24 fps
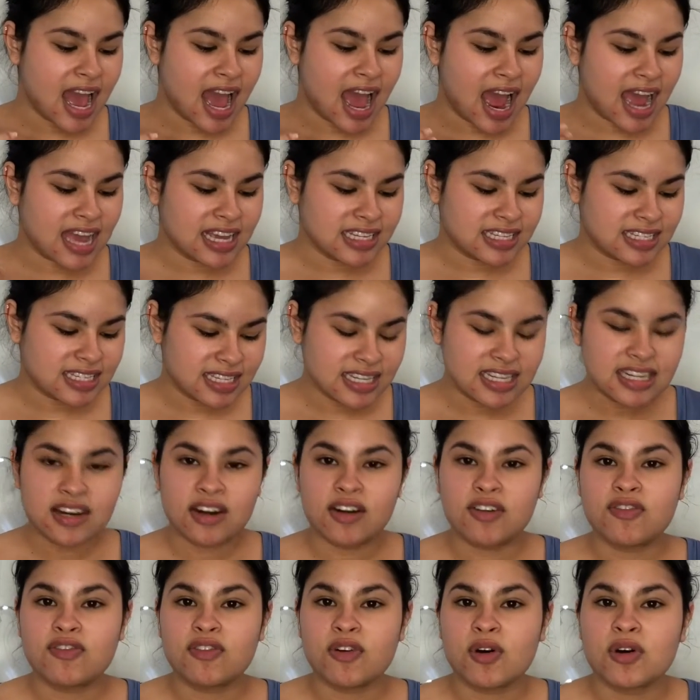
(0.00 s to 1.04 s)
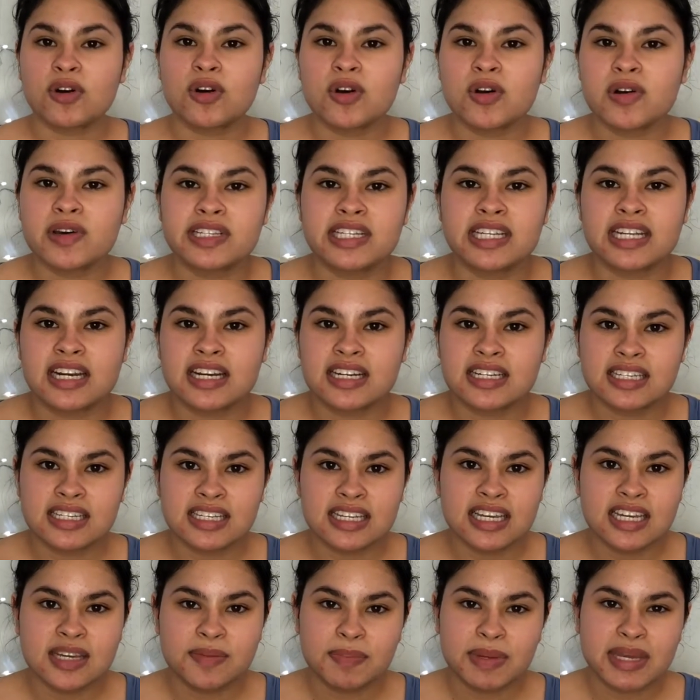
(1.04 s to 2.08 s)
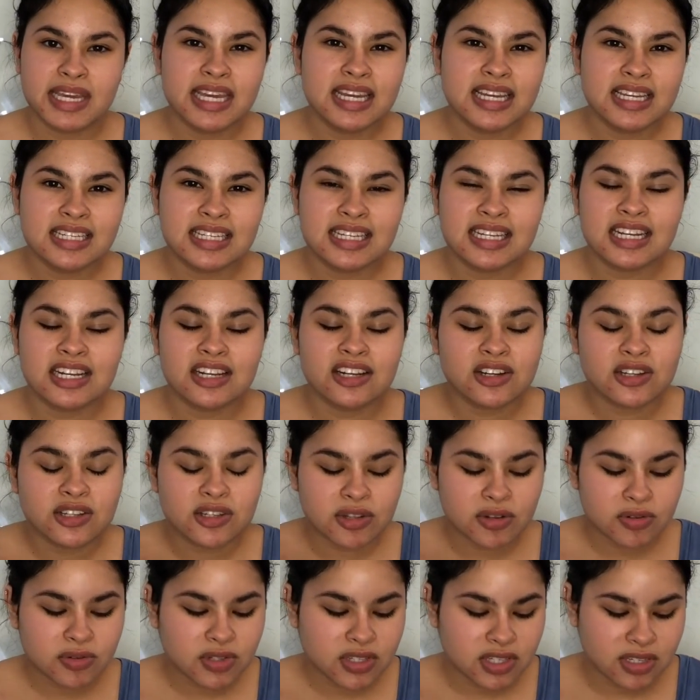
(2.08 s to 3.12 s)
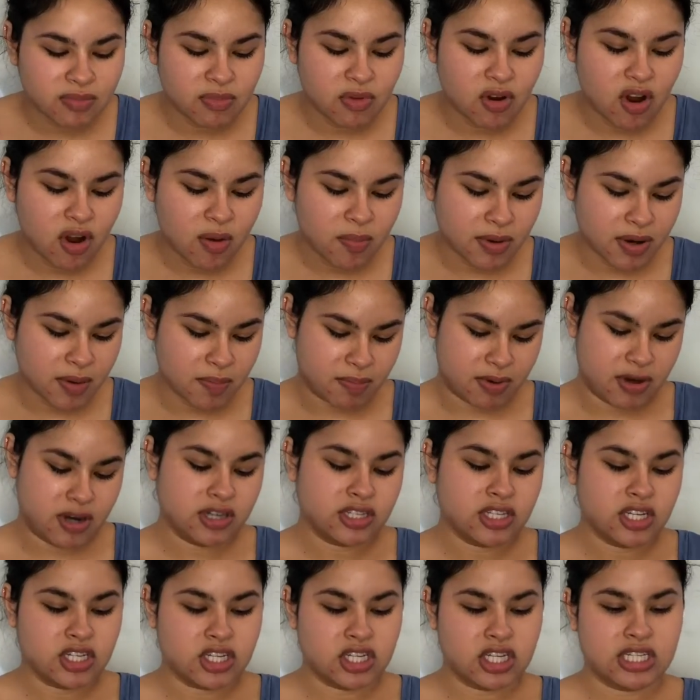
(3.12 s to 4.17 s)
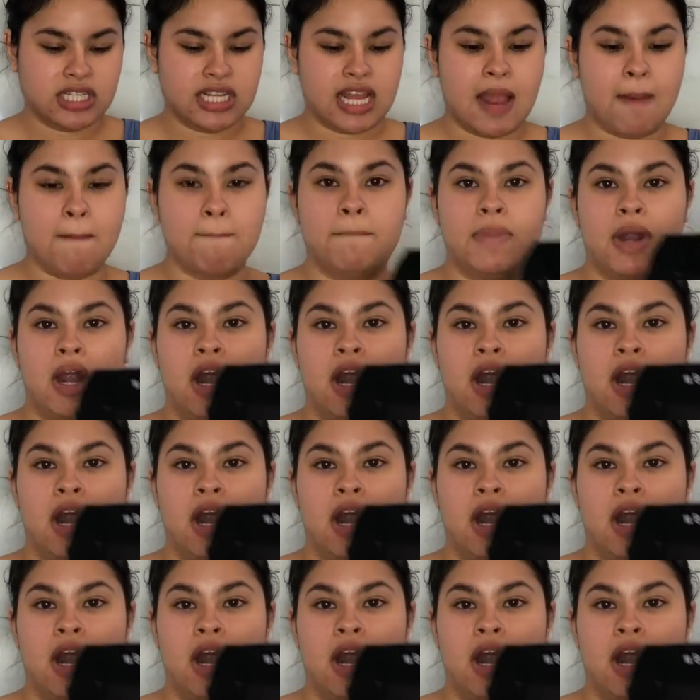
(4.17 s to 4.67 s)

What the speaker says: I see their photos and their sneak peeks and it looks so small, but in person it's just like,